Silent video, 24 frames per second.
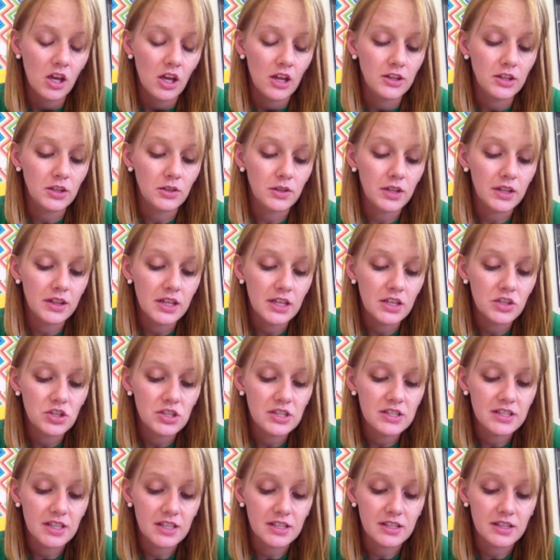The only thing she
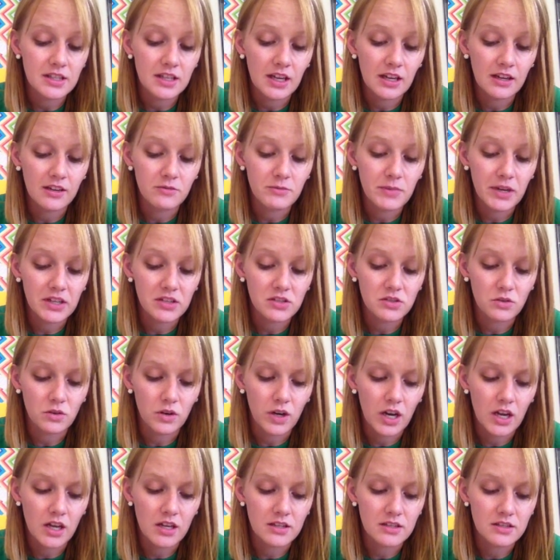says at the end of my
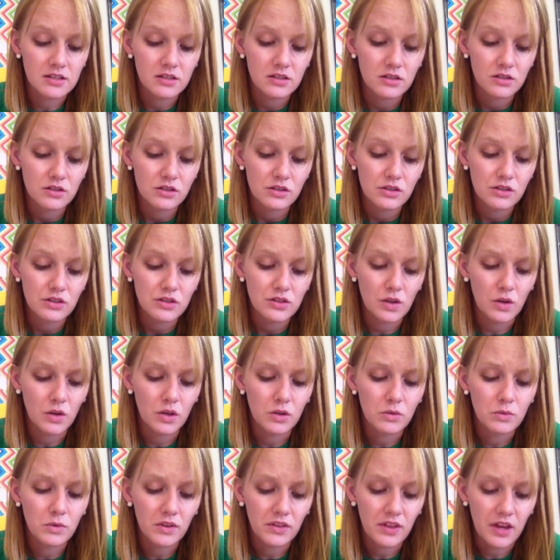story is, "So
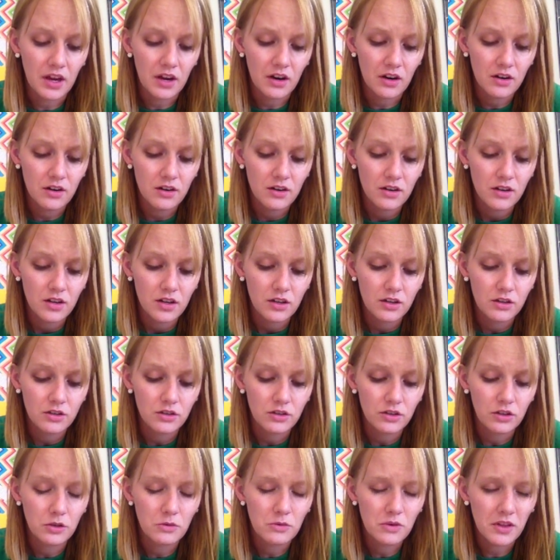you were there?
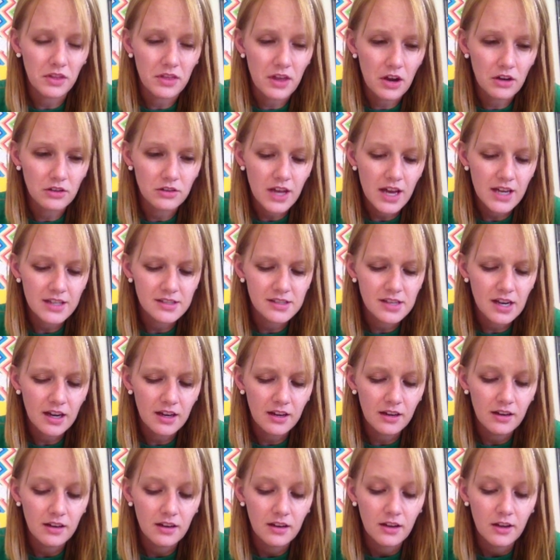You were there last
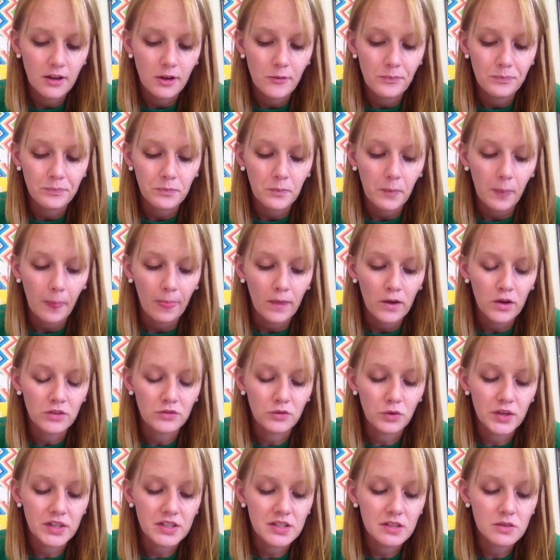night?" Her
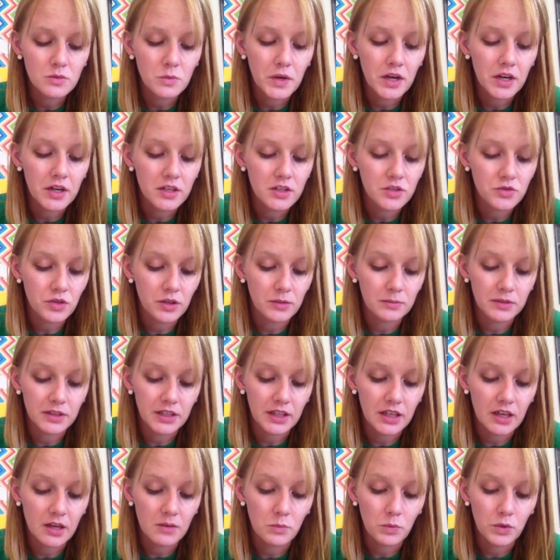voice is weird and trembly,
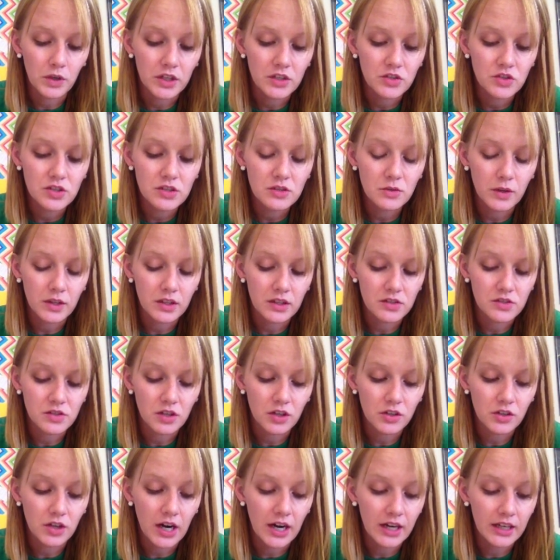and I'm worried she's going to start
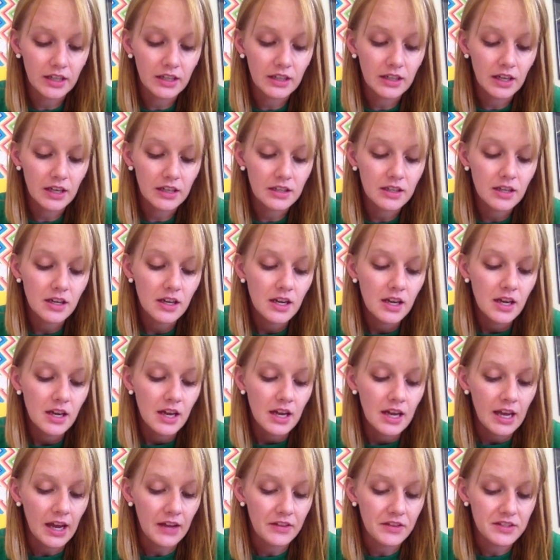crying again.
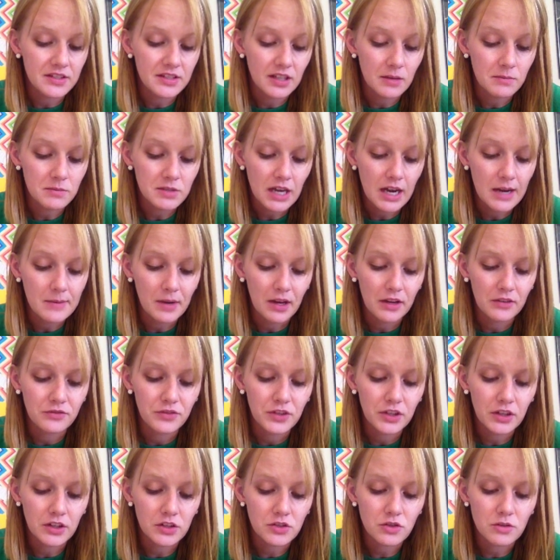At the same time, I
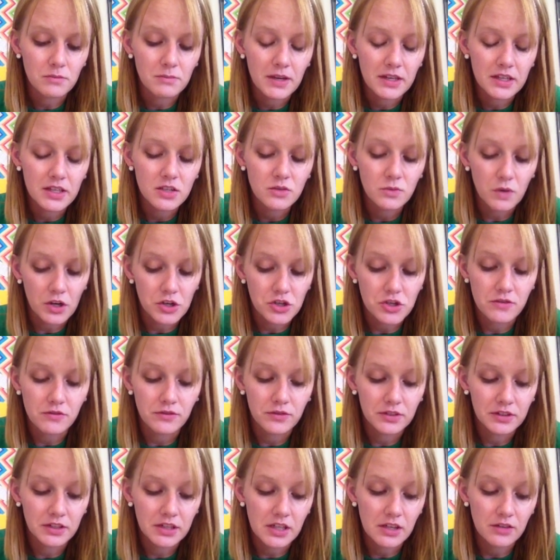feel a tremendous rush of
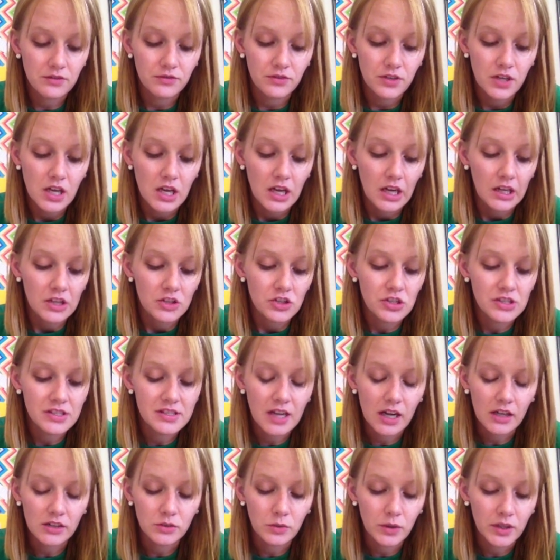relief. She's
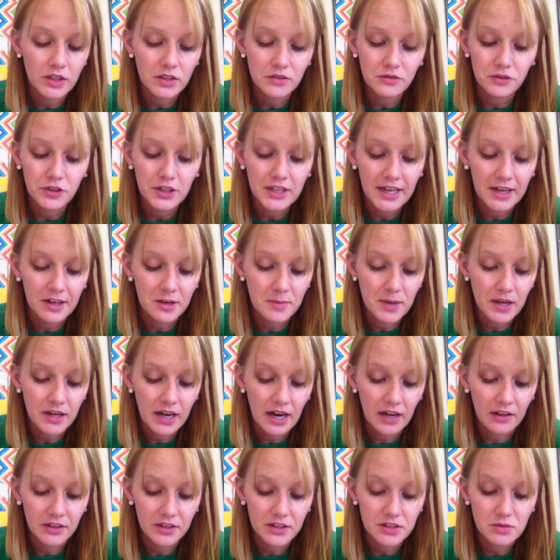not going to freak out about
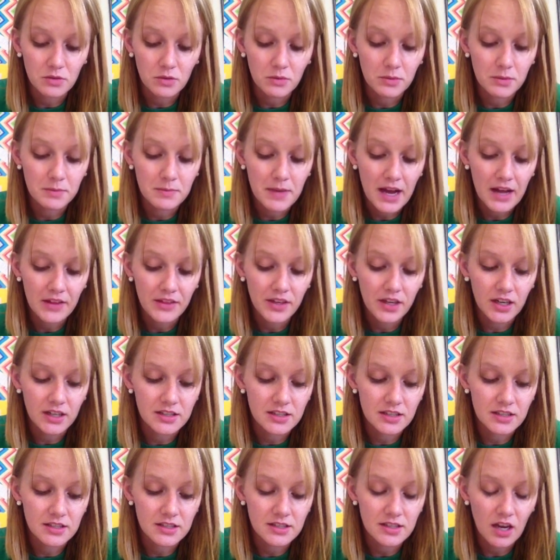Alex or be mad that I
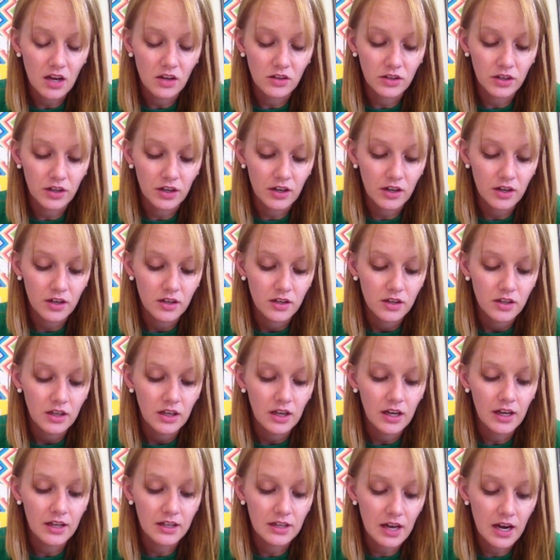didn't tell her.
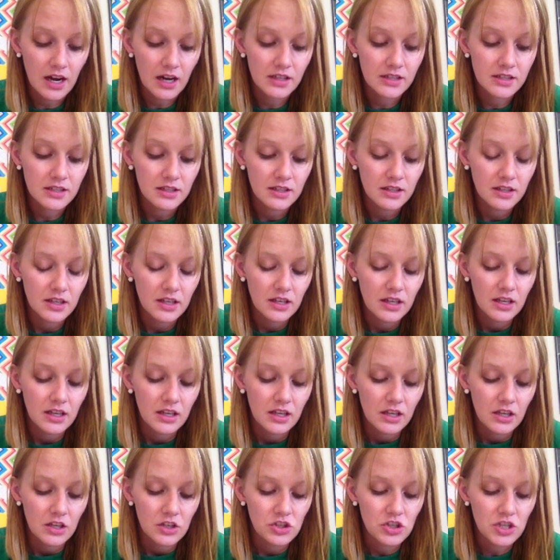I nod.
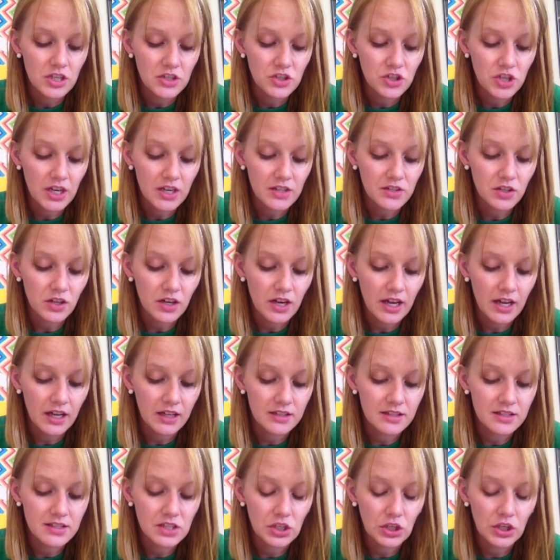She shakes her
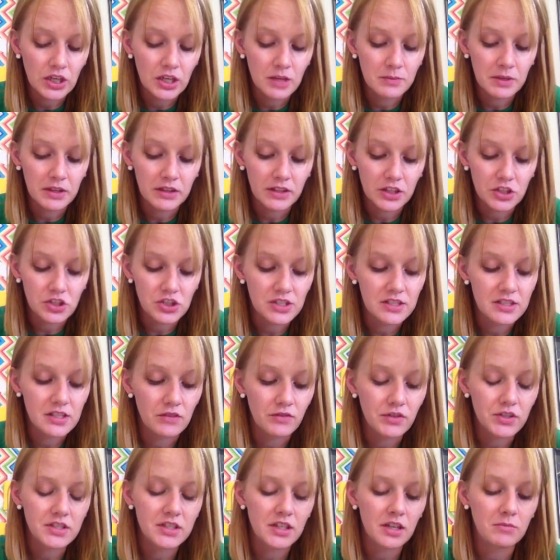head, staring at me like she's
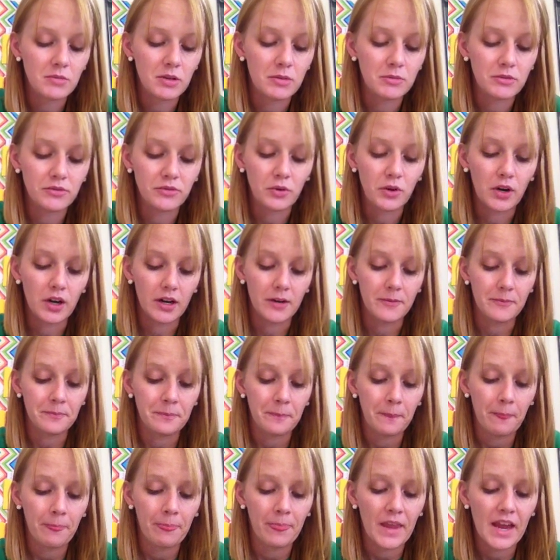never seen me before.
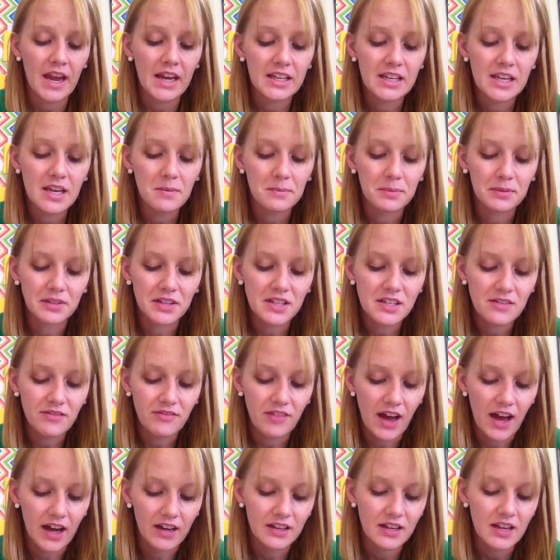"I can't believe
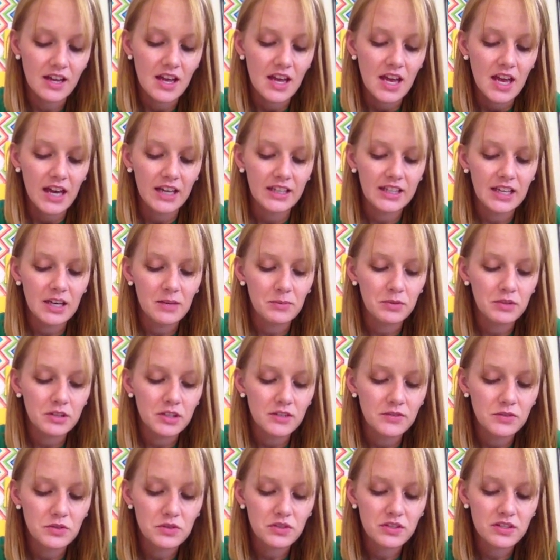that. I can't
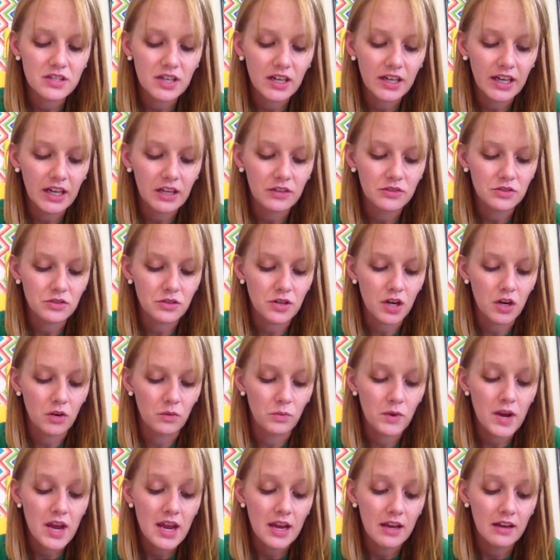believe you snuck out during a
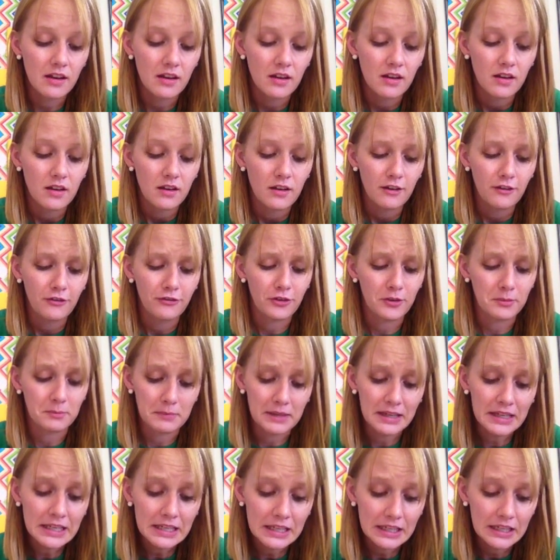raid. For
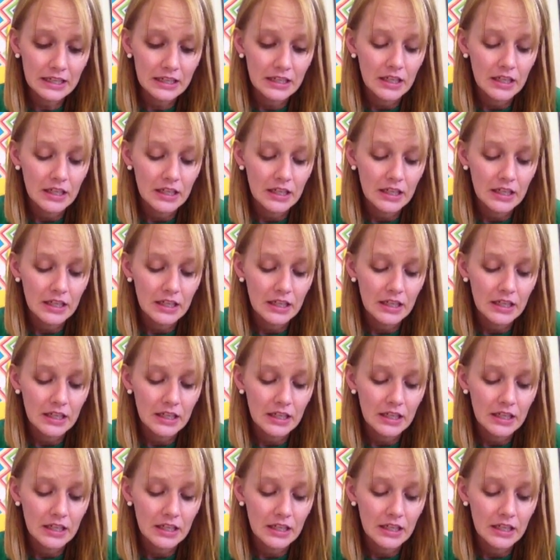me."